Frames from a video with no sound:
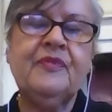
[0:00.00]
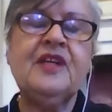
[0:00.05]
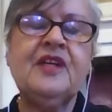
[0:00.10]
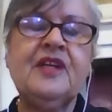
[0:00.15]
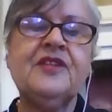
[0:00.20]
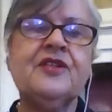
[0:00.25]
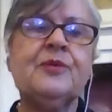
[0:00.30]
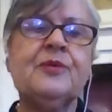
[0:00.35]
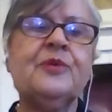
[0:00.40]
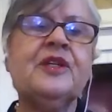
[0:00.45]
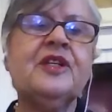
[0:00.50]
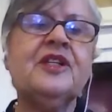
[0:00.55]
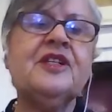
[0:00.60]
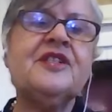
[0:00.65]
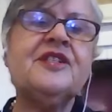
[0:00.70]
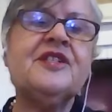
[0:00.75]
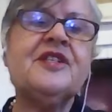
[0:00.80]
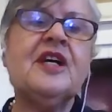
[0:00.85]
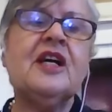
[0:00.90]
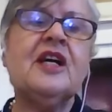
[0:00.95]
So we're going to
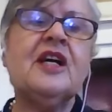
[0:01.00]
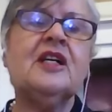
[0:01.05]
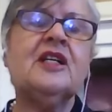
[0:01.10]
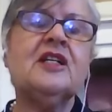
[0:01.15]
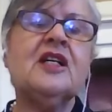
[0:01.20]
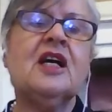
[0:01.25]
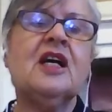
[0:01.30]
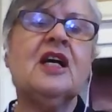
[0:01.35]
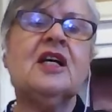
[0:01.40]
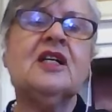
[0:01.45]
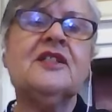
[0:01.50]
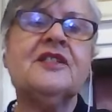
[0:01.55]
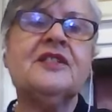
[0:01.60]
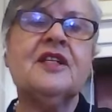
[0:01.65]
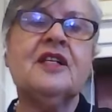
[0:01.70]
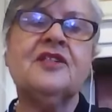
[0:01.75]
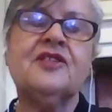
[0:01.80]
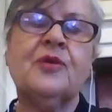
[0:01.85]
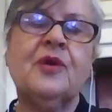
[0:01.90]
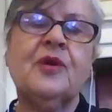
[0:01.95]
start, ask
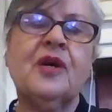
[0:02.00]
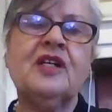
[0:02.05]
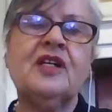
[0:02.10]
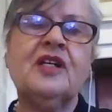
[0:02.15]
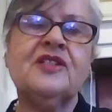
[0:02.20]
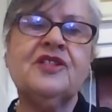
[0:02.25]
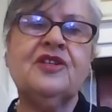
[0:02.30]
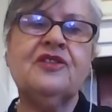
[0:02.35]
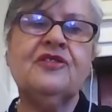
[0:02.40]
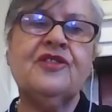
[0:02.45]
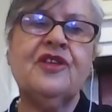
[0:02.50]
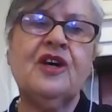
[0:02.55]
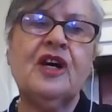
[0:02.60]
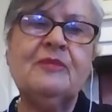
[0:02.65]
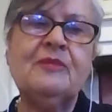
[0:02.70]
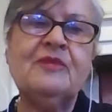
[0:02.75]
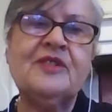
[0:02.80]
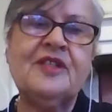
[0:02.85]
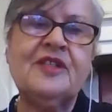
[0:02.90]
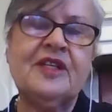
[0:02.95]
your
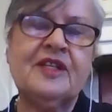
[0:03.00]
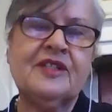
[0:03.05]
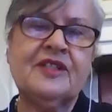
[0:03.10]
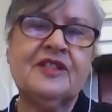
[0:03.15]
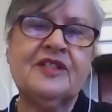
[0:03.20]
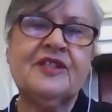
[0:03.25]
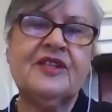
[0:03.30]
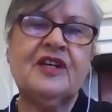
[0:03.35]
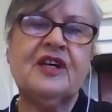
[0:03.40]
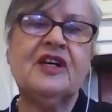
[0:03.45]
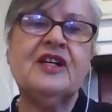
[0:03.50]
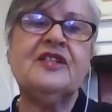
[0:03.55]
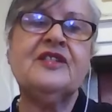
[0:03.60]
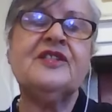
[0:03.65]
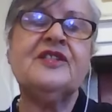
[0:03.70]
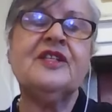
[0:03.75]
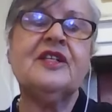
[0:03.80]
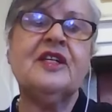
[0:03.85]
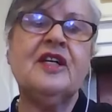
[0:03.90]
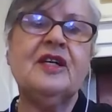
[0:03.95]
thymus exercise
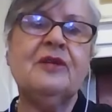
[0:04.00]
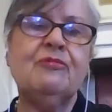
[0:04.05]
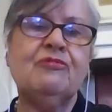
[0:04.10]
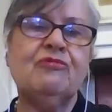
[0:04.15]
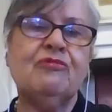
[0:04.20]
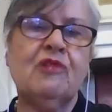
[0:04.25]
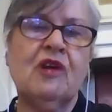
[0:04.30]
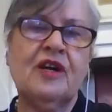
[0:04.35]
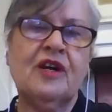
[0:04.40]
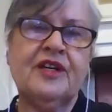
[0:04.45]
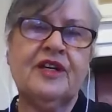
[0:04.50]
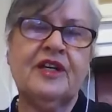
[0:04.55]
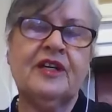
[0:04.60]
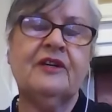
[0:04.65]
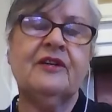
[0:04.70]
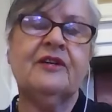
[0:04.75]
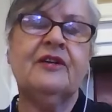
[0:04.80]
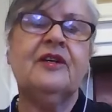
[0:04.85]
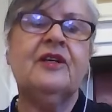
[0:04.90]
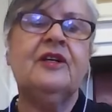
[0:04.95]
to keep running
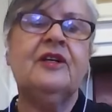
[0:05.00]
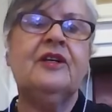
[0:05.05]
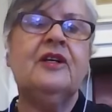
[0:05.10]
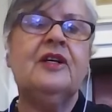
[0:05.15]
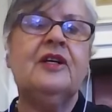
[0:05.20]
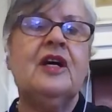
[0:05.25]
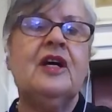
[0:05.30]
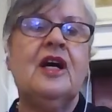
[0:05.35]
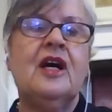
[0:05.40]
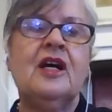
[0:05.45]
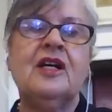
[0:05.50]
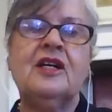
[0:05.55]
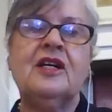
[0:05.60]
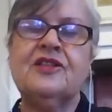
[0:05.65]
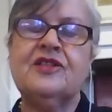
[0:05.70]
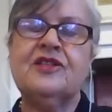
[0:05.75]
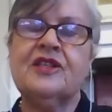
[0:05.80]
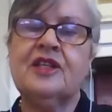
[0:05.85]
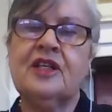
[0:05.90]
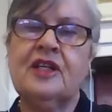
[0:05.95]
and
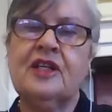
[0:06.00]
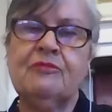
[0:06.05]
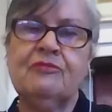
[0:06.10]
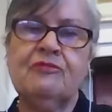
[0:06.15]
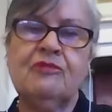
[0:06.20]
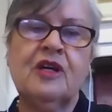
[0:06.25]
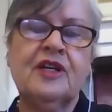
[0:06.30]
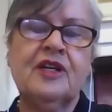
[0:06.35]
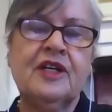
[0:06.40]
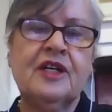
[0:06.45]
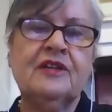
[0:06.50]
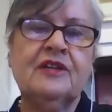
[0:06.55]
to keep running.